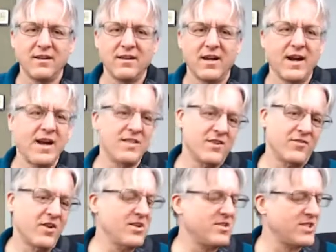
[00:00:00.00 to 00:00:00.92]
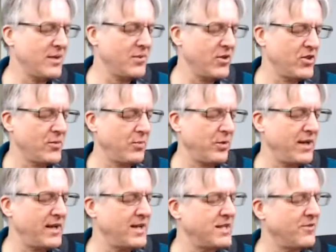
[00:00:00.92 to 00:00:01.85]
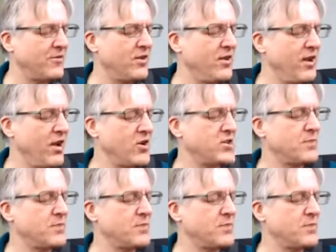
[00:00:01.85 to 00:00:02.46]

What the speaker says: right, they're very similar. They're played on different notes,